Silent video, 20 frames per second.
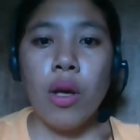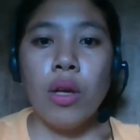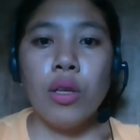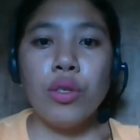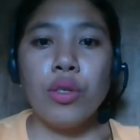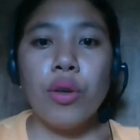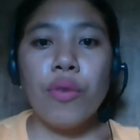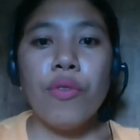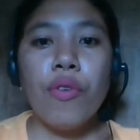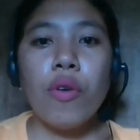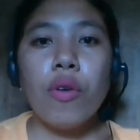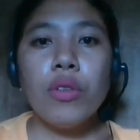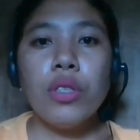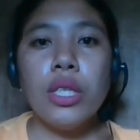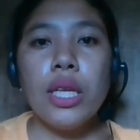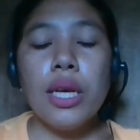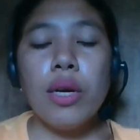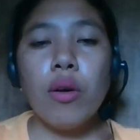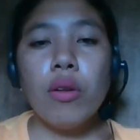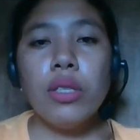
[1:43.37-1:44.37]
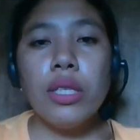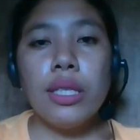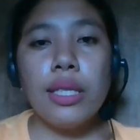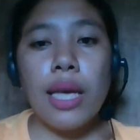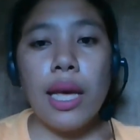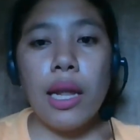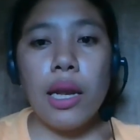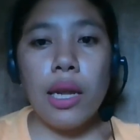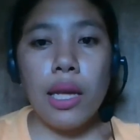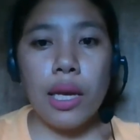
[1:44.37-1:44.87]
So focusing on
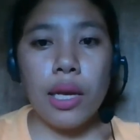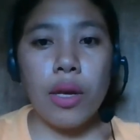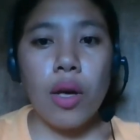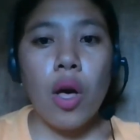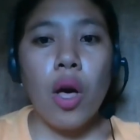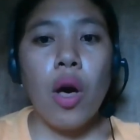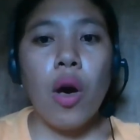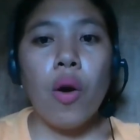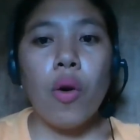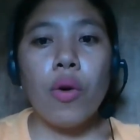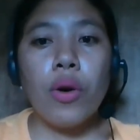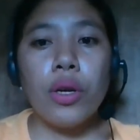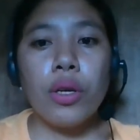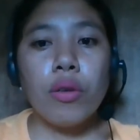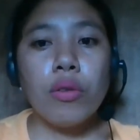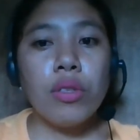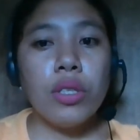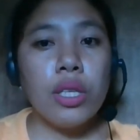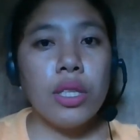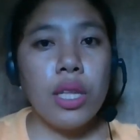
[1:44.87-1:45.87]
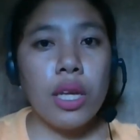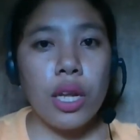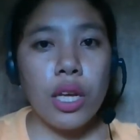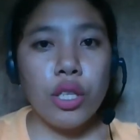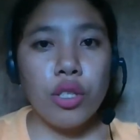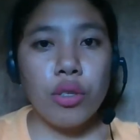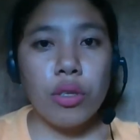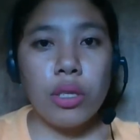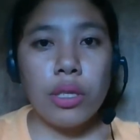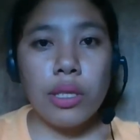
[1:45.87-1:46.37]
selling or
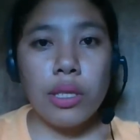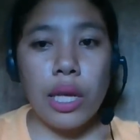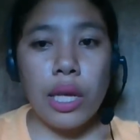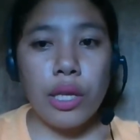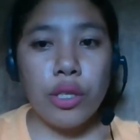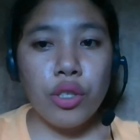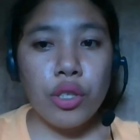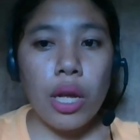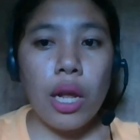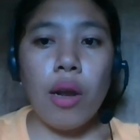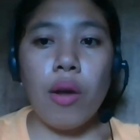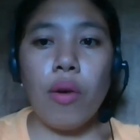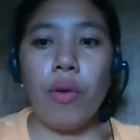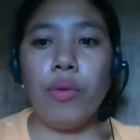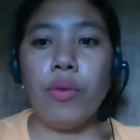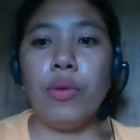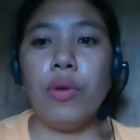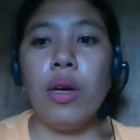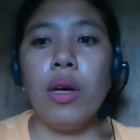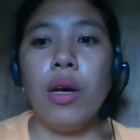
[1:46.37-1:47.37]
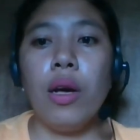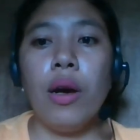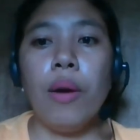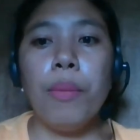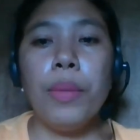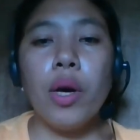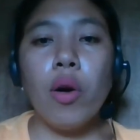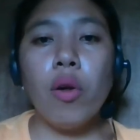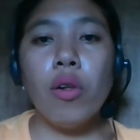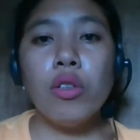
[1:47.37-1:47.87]
consideration stage alone
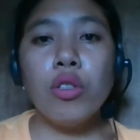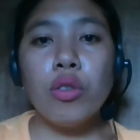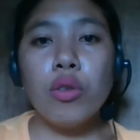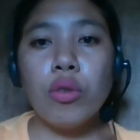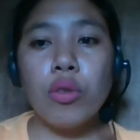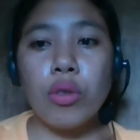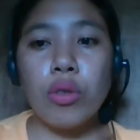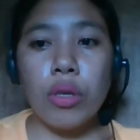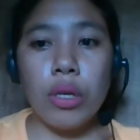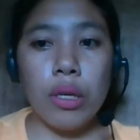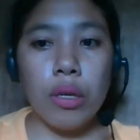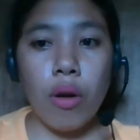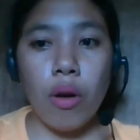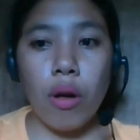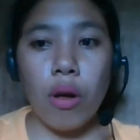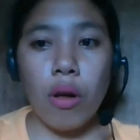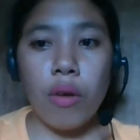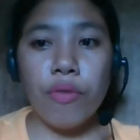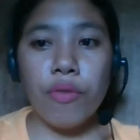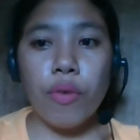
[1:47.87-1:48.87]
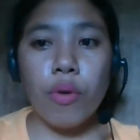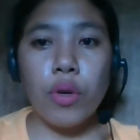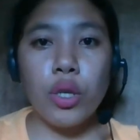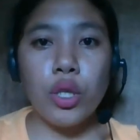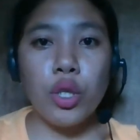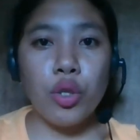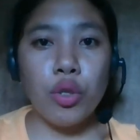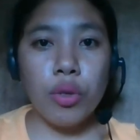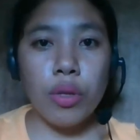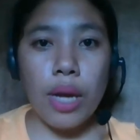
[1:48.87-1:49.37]
may also turn off or
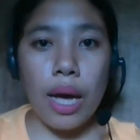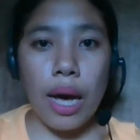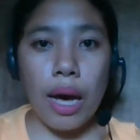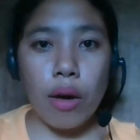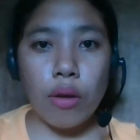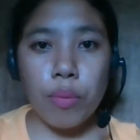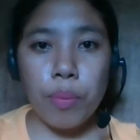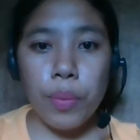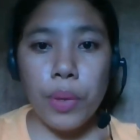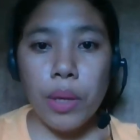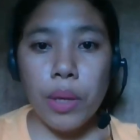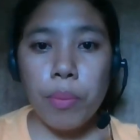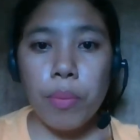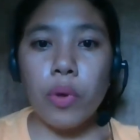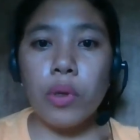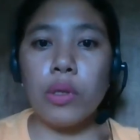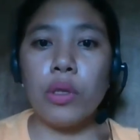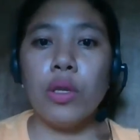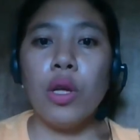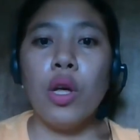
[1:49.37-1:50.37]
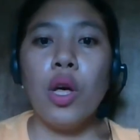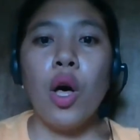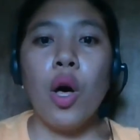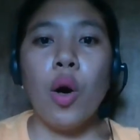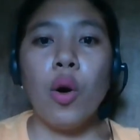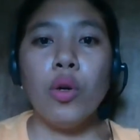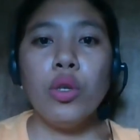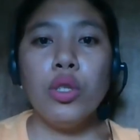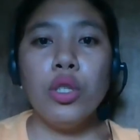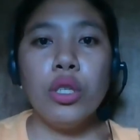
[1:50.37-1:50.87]
tune out people
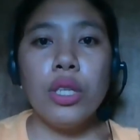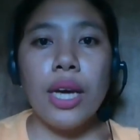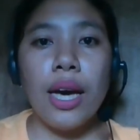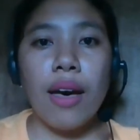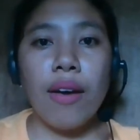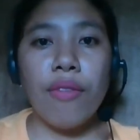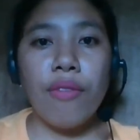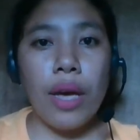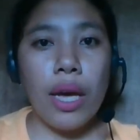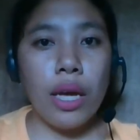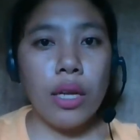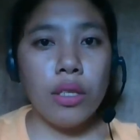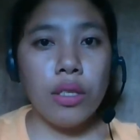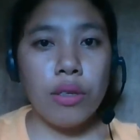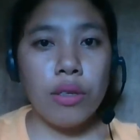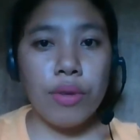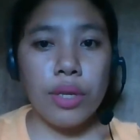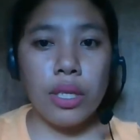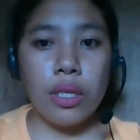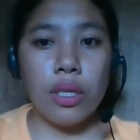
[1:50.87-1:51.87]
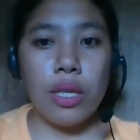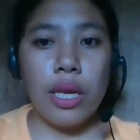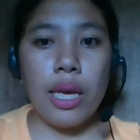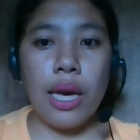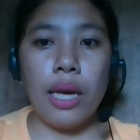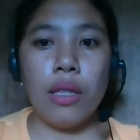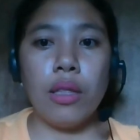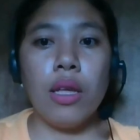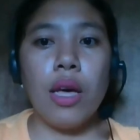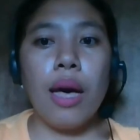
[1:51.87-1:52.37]
who don't have interest
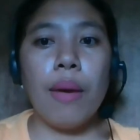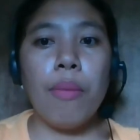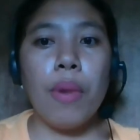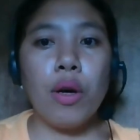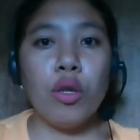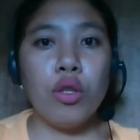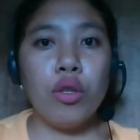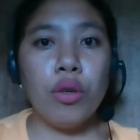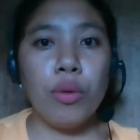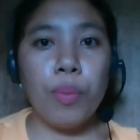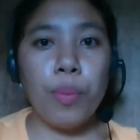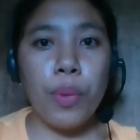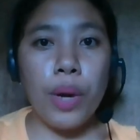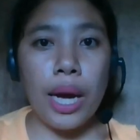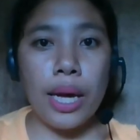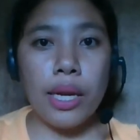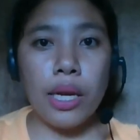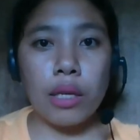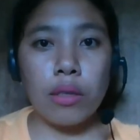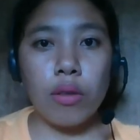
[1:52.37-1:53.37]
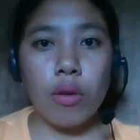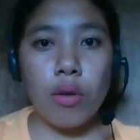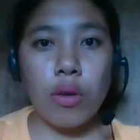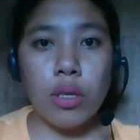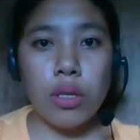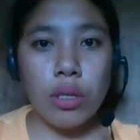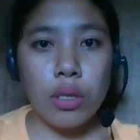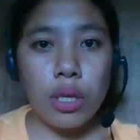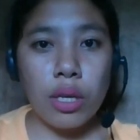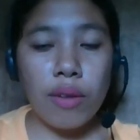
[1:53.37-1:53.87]
yet about your product or
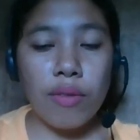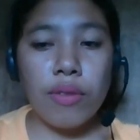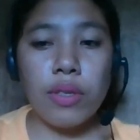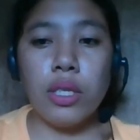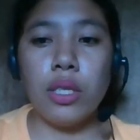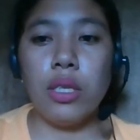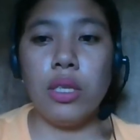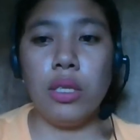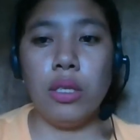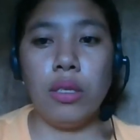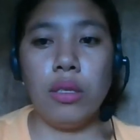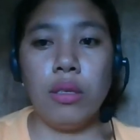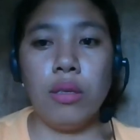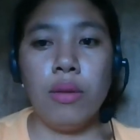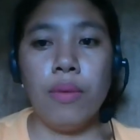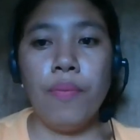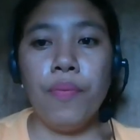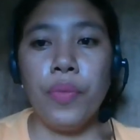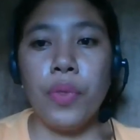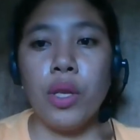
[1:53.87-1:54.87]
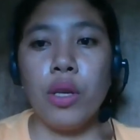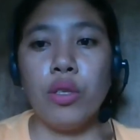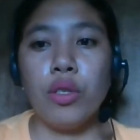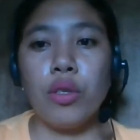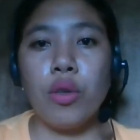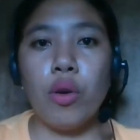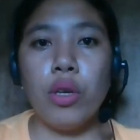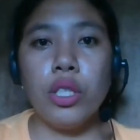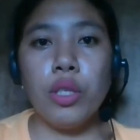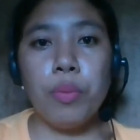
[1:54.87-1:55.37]
services.
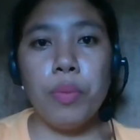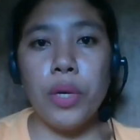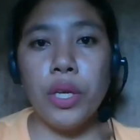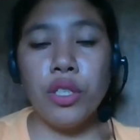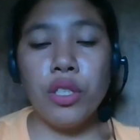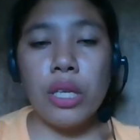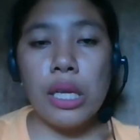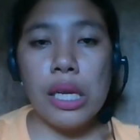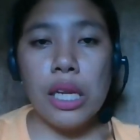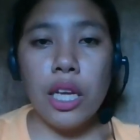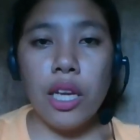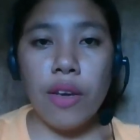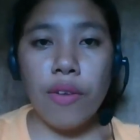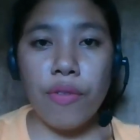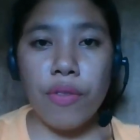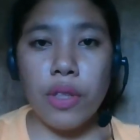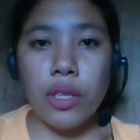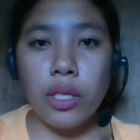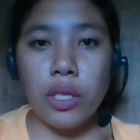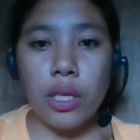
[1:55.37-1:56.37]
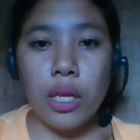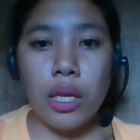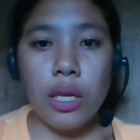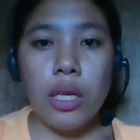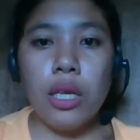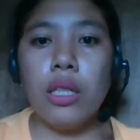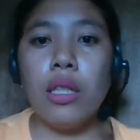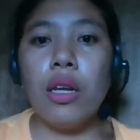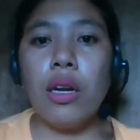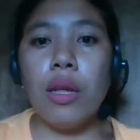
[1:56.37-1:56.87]
So especially if they've seen
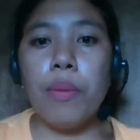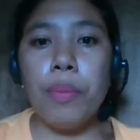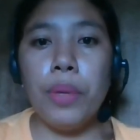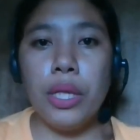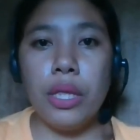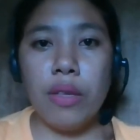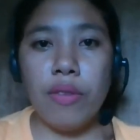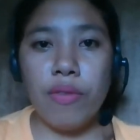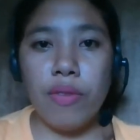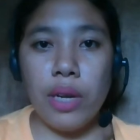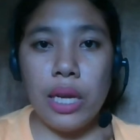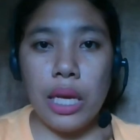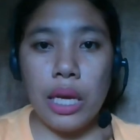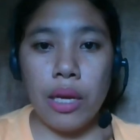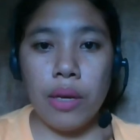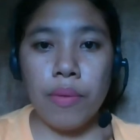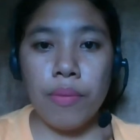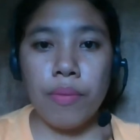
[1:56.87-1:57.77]
it repeatedly.